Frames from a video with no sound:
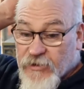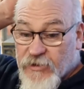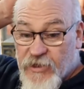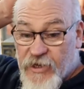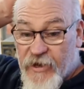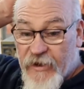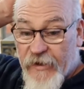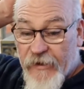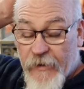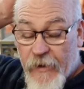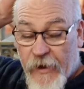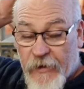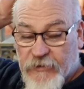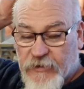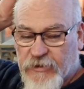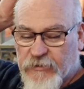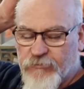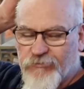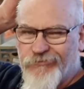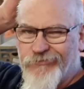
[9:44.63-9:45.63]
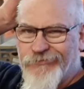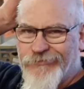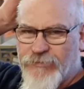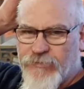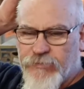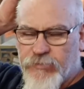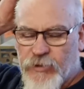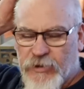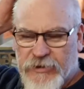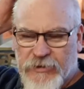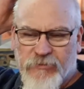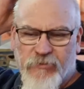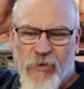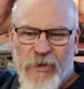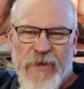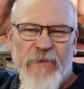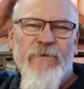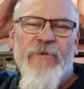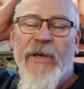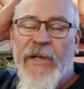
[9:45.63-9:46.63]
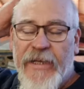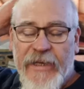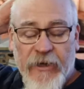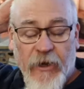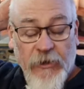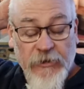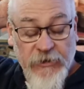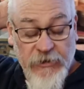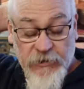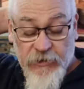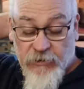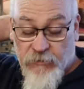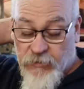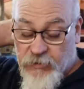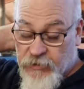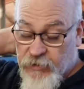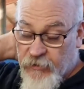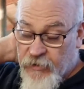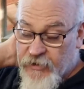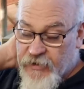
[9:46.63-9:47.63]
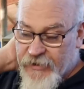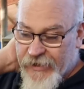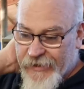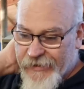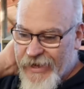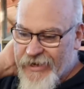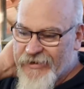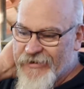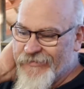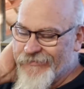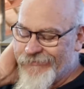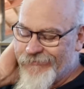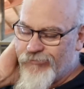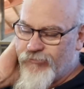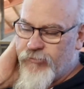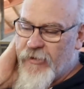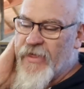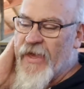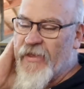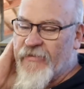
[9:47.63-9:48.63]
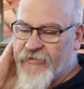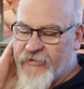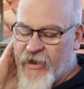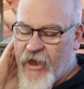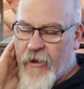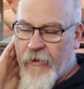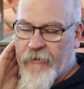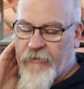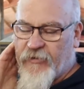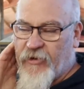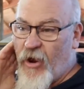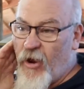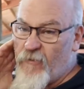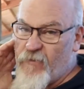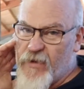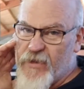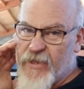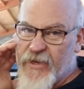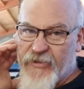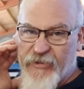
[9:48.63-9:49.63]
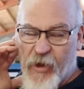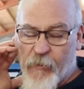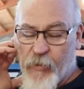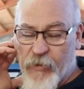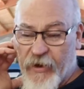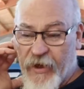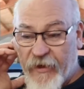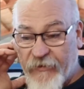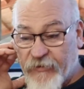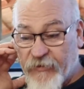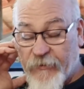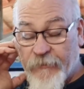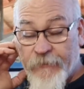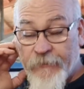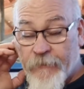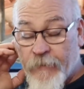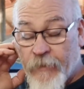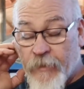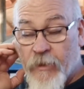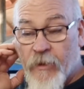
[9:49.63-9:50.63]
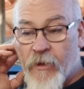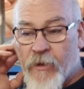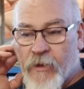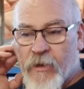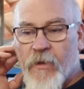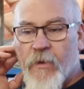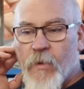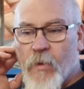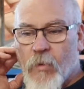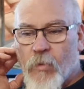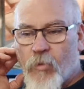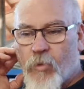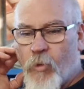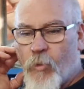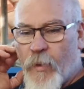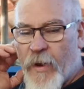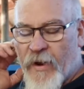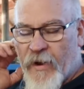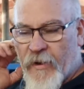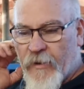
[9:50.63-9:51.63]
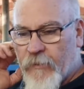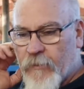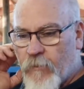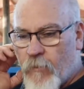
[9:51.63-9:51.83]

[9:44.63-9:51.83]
yeah, it's fairly close to normal, so that's where that's going. So hopefully in the next couple of days we'll better